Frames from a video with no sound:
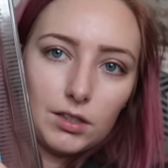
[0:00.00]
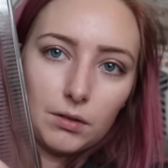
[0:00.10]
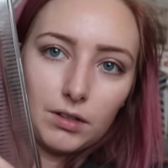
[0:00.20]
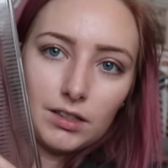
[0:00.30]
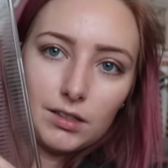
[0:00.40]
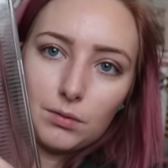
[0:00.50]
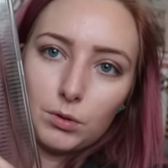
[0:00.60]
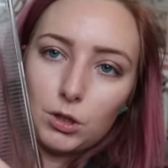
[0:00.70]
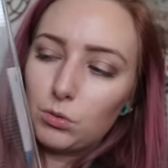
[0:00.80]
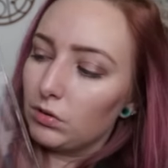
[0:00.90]
sodas,
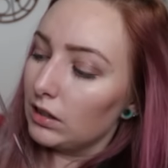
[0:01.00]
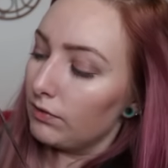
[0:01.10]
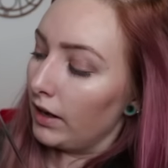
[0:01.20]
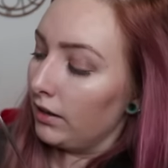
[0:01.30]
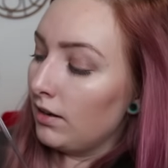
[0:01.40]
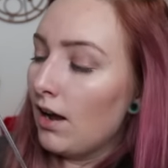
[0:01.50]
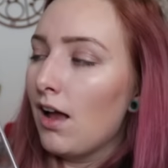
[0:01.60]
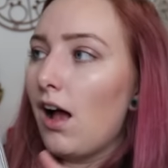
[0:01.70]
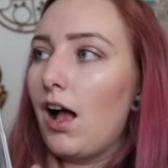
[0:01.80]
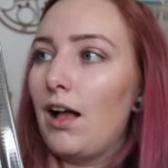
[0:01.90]
which is really fun.
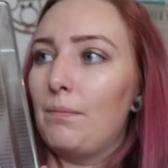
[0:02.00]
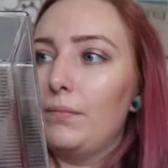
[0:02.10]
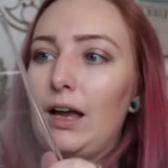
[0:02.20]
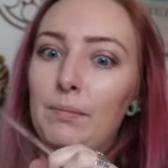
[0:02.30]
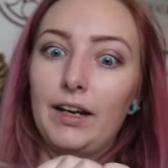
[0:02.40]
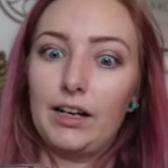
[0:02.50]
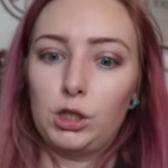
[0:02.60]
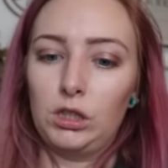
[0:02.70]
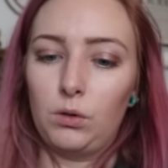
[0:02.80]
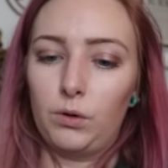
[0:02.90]
I might
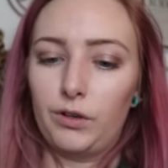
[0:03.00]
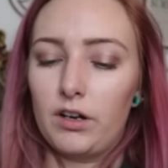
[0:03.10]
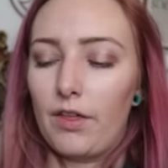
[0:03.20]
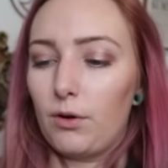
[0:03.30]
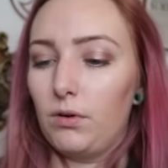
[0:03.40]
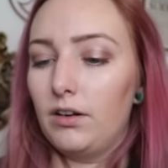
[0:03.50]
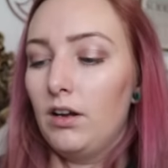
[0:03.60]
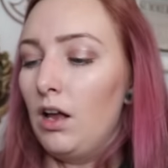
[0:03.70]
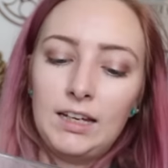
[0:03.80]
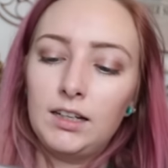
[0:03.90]
actually order another one.
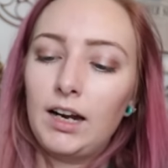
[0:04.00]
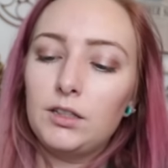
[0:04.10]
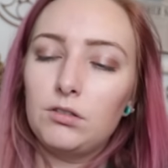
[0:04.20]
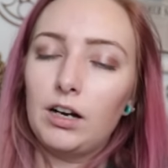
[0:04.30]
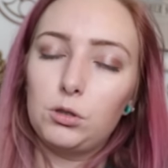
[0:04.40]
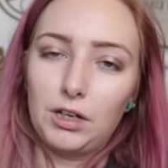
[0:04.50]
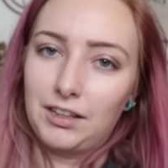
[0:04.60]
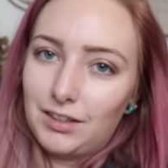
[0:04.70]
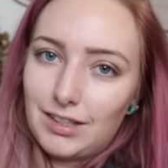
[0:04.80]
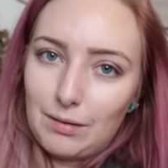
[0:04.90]
Ian and I do not drink
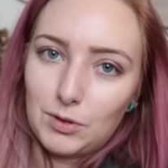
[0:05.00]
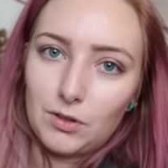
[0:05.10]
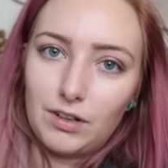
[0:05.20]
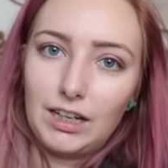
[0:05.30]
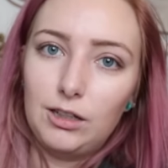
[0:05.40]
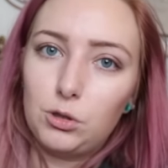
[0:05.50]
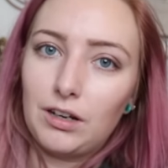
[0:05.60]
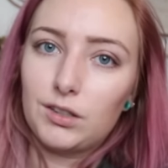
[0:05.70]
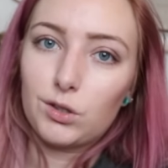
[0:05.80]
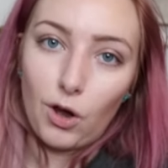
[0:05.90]
the same soda. He
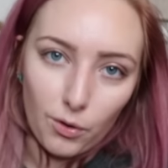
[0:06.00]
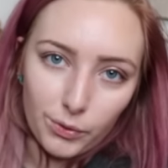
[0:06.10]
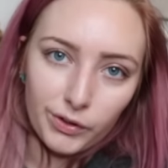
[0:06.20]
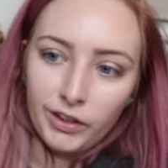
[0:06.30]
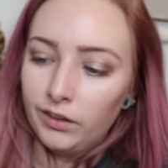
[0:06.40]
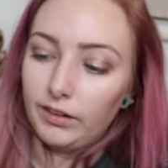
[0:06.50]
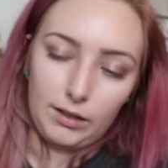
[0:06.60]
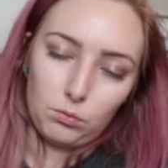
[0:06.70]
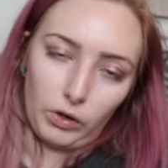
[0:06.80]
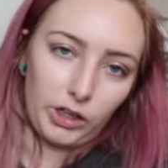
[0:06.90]
drinks Coke,
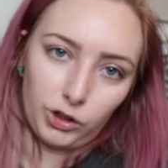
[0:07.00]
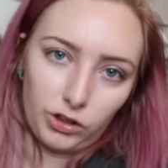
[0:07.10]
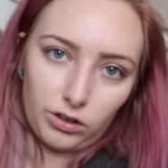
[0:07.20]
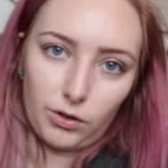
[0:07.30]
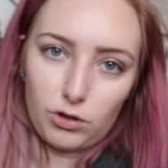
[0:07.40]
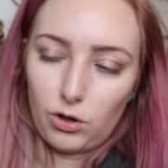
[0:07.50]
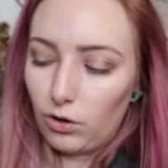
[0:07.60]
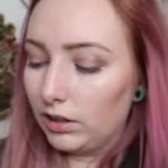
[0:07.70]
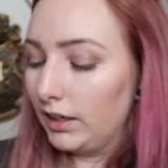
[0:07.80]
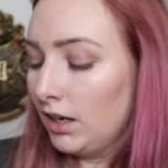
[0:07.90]
like regular
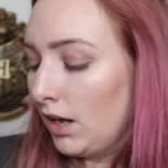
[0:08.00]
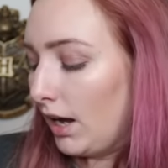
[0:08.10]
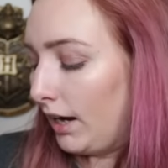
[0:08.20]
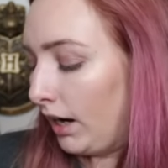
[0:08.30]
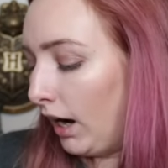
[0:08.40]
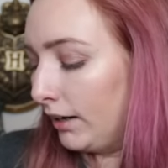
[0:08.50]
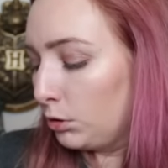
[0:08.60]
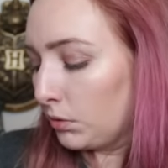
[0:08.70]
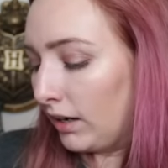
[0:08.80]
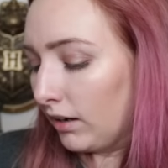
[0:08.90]
Coca-Cola, and I
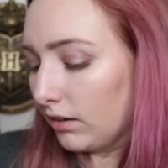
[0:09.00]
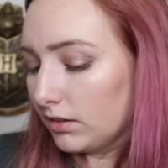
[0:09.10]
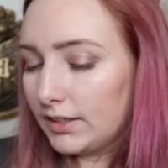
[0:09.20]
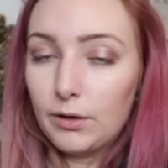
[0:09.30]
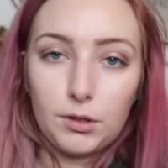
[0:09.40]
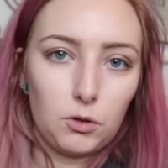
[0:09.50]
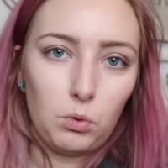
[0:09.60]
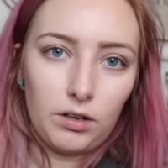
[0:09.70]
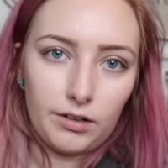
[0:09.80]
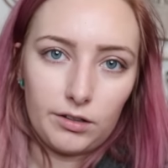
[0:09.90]
drink seltzer
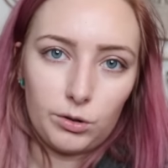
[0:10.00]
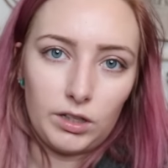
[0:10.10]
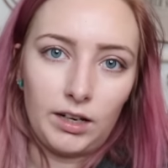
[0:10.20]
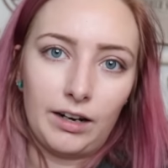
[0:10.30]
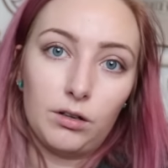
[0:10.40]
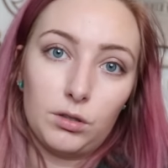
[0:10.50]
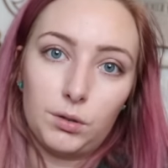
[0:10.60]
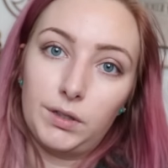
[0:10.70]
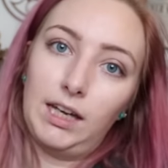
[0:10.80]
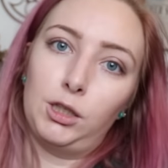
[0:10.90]
waters, and I
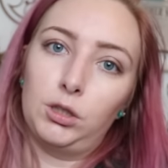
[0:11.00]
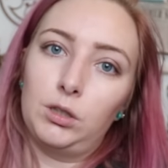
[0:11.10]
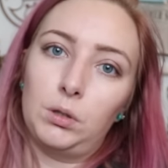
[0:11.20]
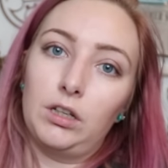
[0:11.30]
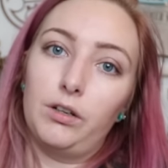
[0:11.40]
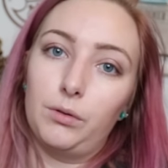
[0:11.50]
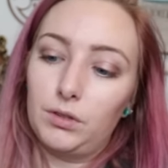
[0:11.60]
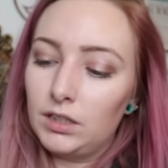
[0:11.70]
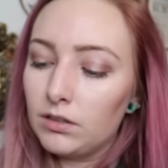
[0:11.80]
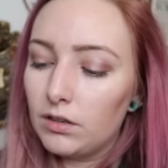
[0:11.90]
also occasionally drink Coke
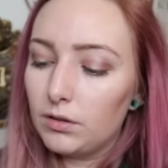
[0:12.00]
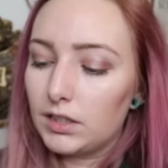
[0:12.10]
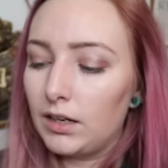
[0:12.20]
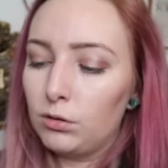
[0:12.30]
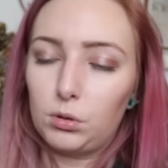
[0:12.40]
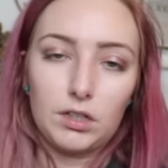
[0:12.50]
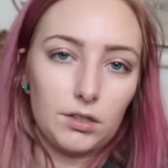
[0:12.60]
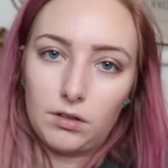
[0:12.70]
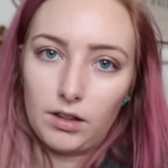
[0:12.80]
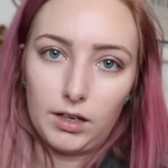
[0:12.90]
Zero, because I don't drink
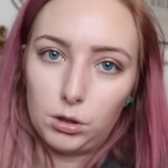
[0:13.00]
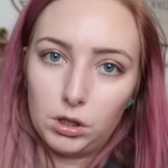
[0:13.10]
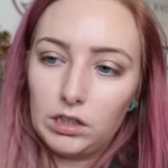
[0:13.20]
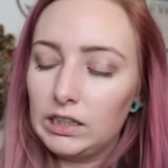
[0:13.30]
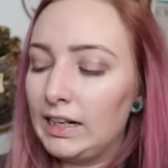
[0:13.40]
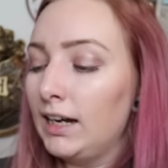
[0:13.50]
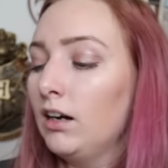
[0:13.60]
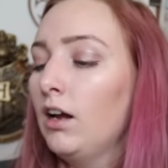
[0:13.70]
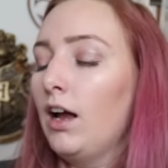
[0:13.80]
soda that has sugar in it.